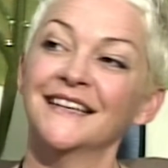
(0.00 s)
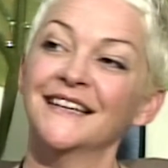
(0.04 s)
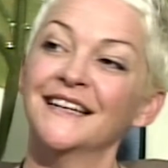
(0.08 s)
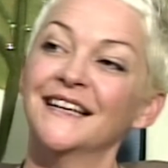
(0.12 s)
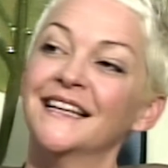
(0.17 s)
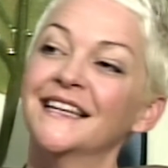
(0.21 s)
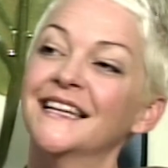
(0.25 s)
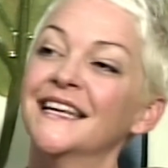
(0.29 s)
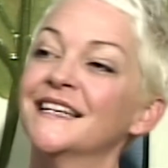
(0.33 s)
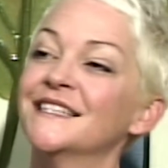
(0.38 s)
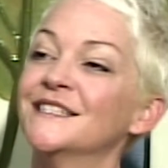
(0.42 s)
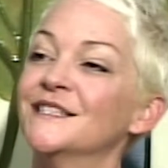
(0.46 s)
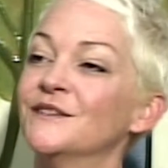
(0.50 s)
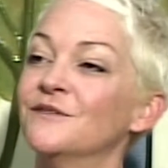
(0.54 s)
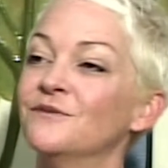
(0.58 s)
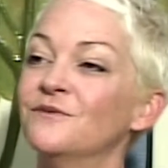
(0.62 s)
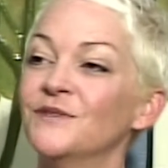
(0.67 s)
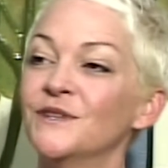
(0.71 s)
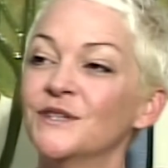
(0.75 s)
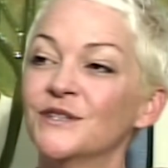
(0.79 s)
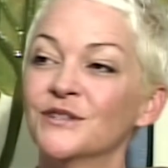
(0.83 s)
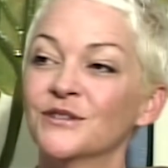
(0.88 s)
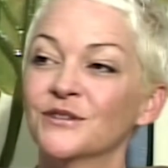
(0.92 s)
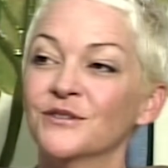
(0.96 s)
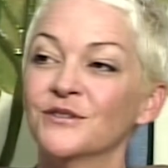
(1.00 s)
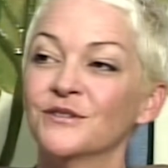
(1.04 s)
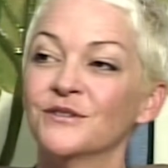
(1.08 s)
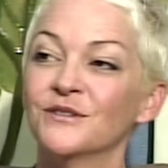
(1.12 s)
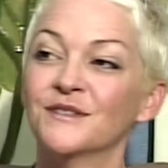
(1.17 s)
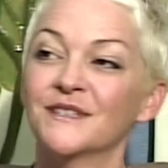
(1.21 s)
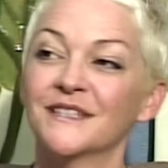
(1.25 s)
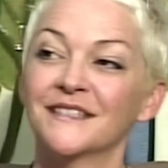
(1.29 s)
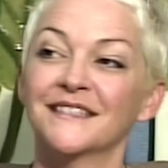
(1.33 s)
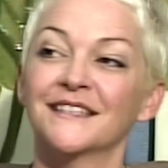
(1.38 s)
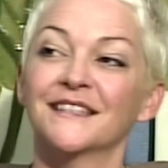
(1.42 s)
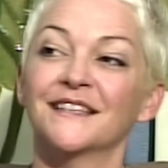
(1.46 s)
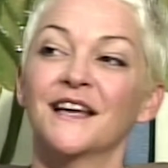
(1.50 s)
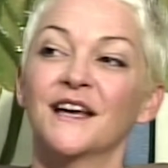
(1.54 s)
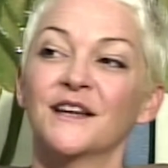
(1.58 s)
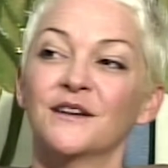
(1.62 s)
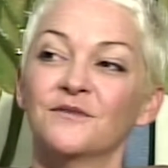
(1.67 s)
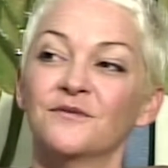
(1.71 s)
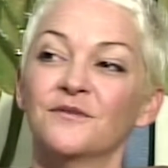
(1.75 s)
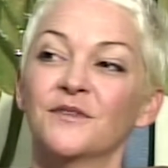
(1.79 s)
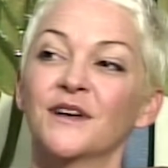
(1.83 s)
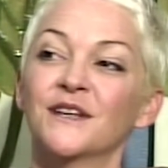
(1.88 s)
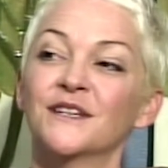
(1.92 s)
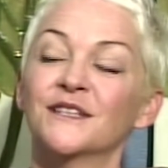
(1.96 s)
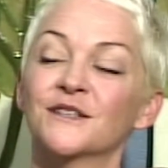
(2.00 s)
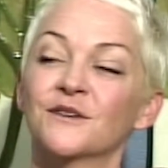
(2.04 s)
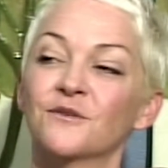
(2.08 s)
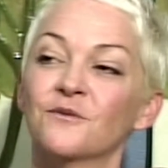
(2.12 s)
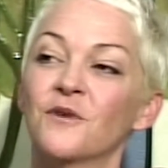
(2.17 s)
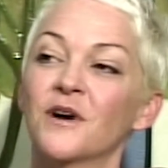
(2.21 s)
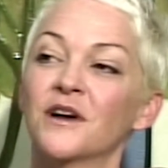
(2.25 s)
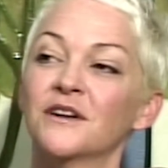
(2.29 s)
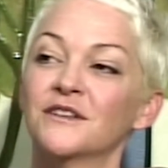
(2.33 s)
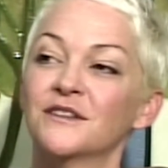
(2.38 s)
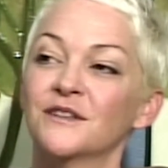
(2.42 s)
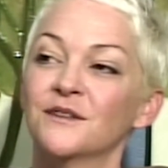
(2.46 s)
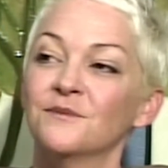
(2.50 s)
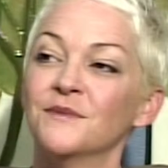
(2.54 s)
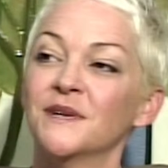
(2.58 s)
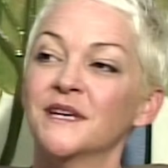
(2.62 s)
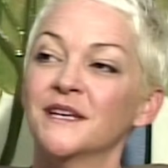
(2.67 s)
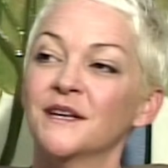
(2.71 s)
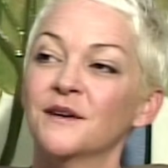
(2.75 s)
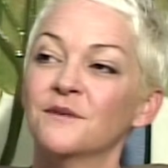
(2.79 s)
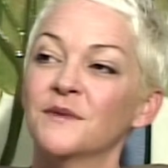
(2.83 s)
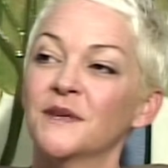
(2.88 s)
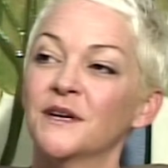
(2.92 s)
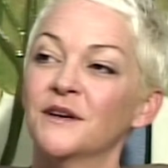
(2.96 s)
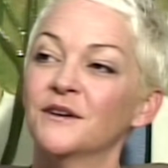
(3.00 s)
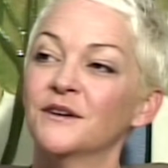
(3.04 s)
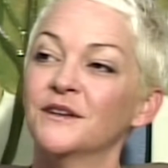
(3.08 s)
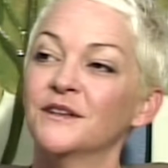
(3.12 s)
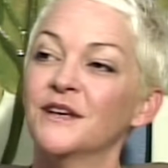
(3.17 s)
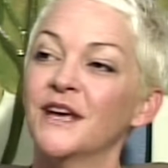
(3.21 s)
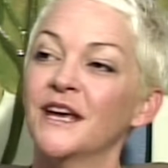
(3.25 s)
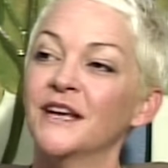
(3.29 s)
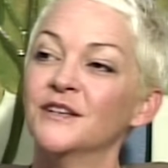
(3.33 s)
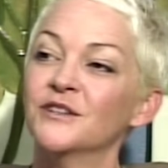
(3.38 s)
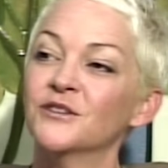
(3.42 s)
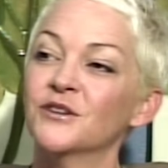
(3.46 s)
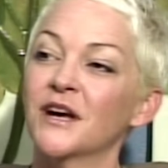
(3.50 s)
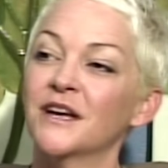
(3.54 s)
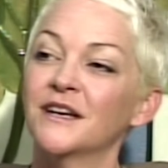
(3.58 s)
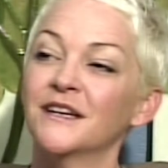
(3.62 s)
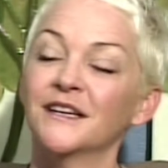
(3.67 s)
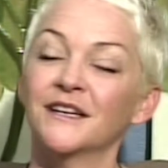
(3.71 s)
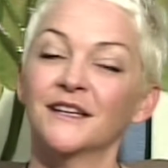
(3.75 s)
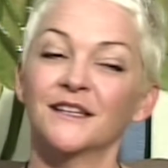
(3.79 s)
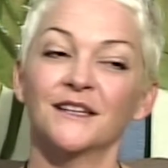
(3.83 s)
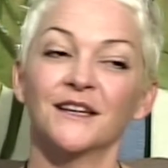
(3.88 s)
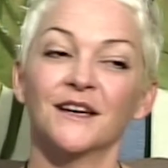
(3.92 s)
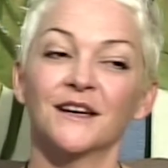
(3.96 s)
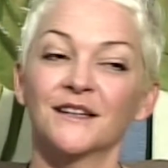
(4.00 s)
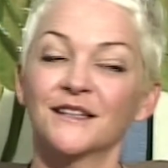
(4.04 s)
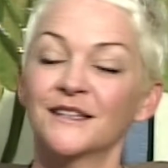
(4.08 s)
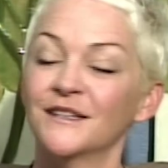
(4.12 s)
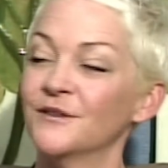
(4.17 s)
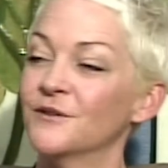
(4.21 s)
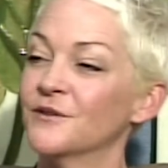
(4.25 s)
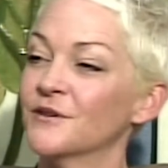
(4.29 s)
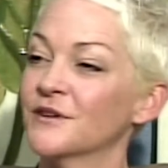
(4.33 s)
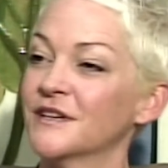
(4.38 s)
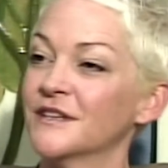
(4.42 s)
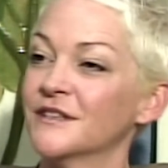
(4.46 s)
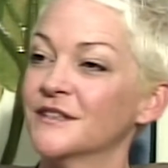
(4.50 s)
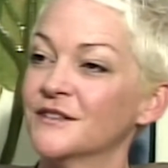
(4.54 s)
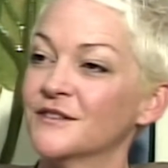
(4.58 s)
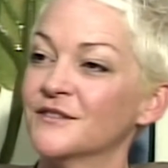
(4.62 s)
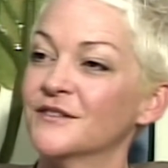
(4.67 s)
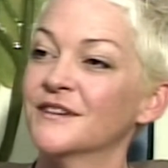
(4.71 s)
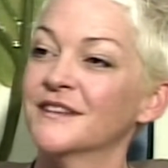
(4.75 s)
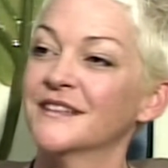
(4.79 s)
elected officials. It's a lot of fun to watch them get up there and try to conduct an orchestra.